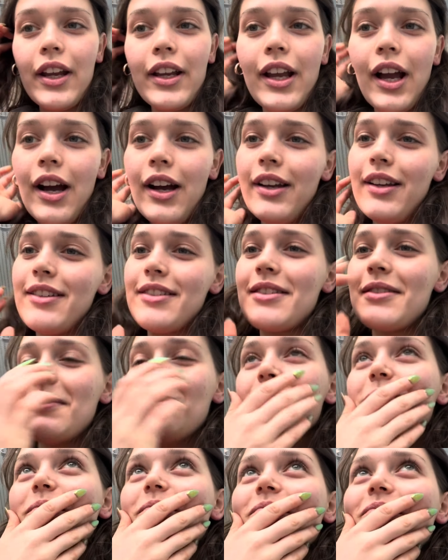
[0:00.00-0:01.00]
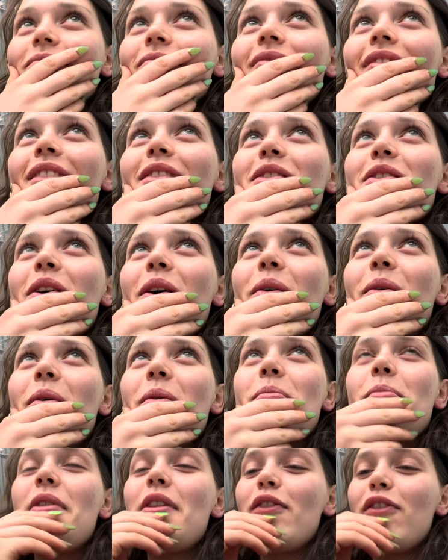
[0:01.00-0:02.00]
Guys, so
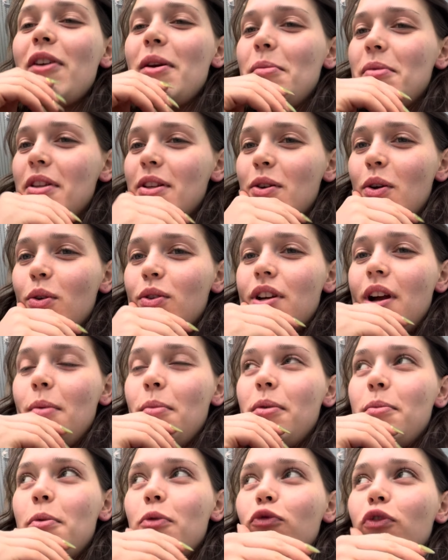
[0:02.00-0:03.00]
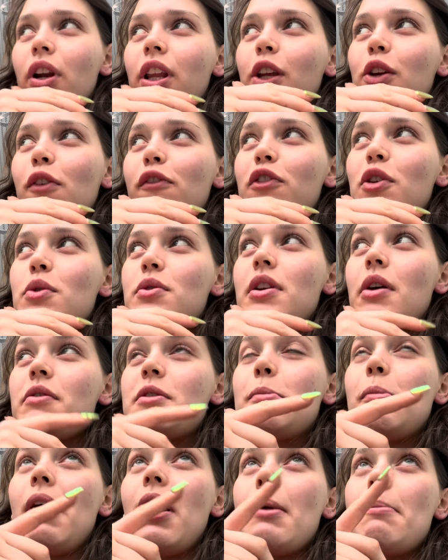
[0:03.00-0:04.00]
me and Phoebe this whole time we've been really confused how to
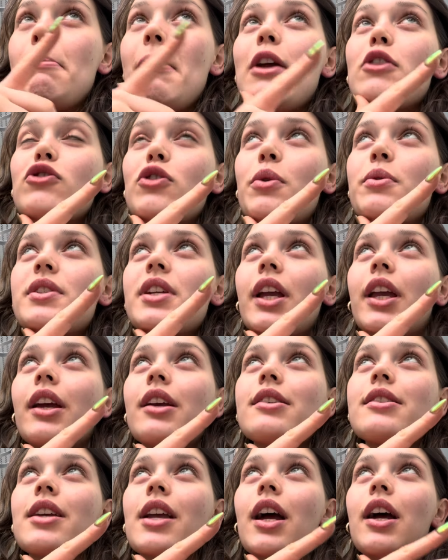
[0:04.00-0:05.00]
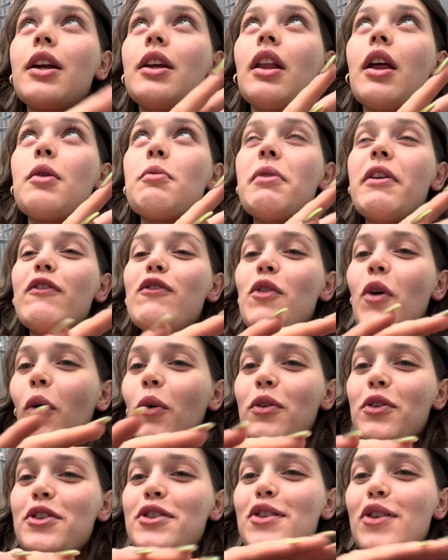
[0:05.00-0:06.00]
buy metro tickets, okay? Like, we've not
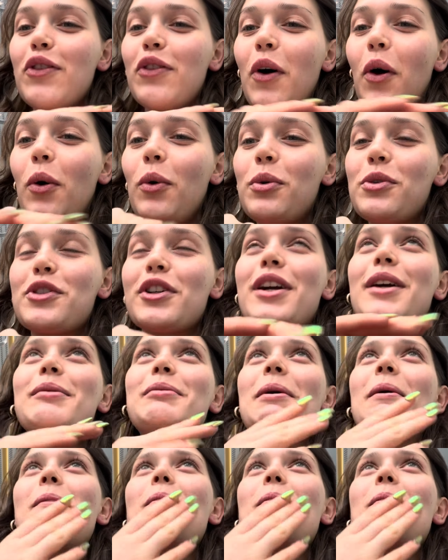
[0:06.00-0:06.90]
understood the whole trip.